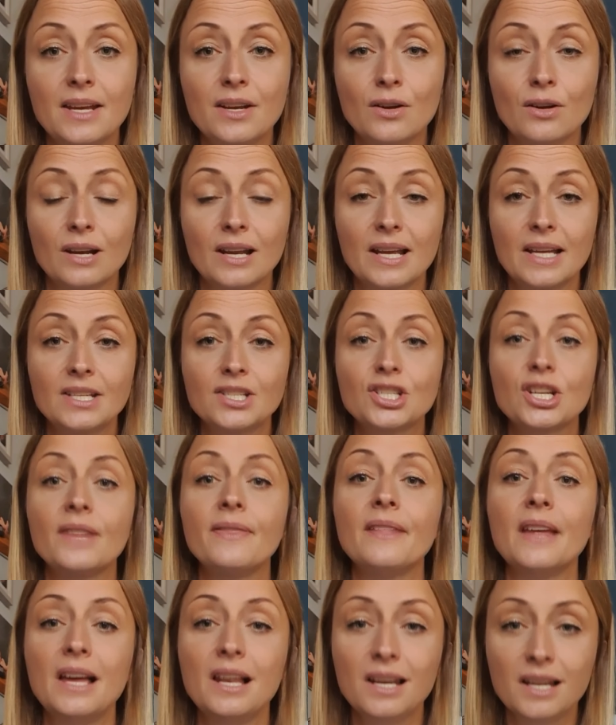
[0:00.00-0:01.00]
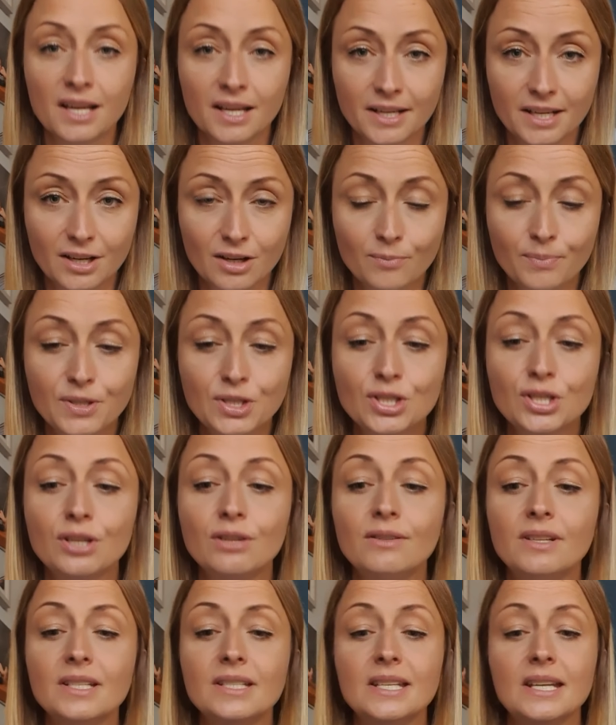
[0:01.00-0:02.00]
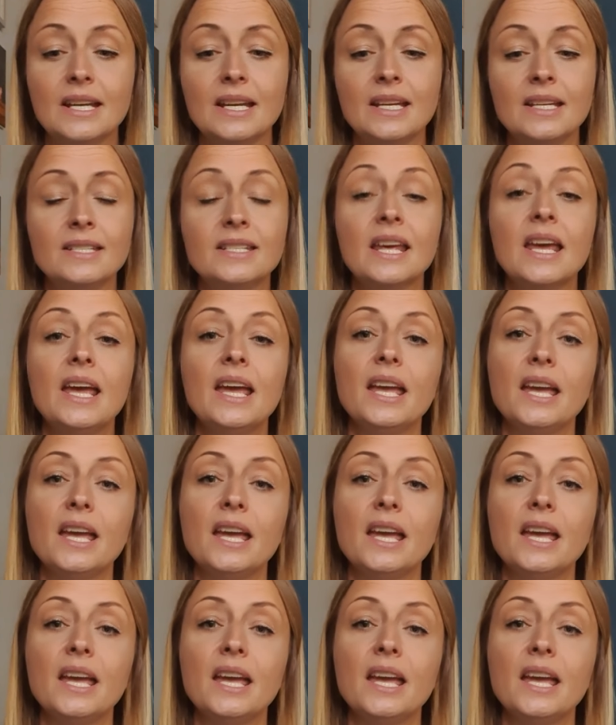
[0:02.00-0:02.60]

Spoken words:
knowledge and their learning opportunities